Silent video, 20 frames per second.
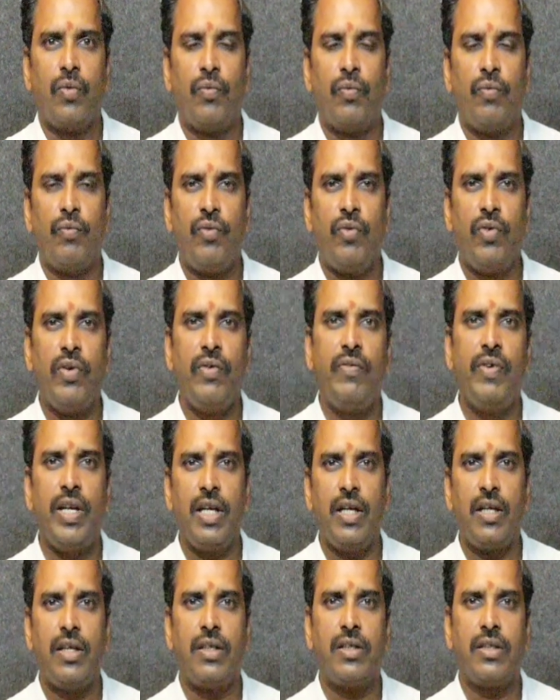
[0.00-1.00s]
we
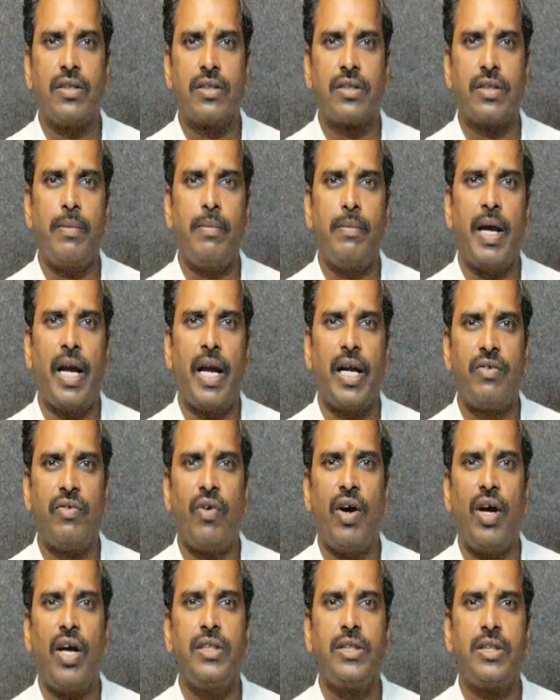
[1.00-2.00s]
will some
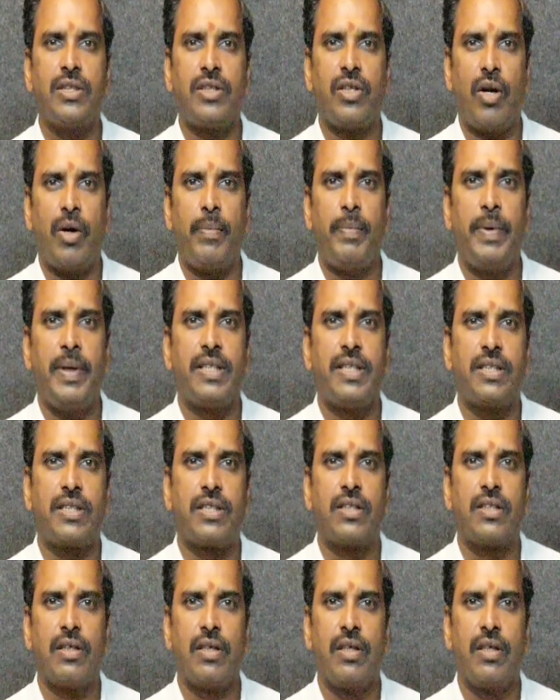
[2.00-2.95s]
advanced topics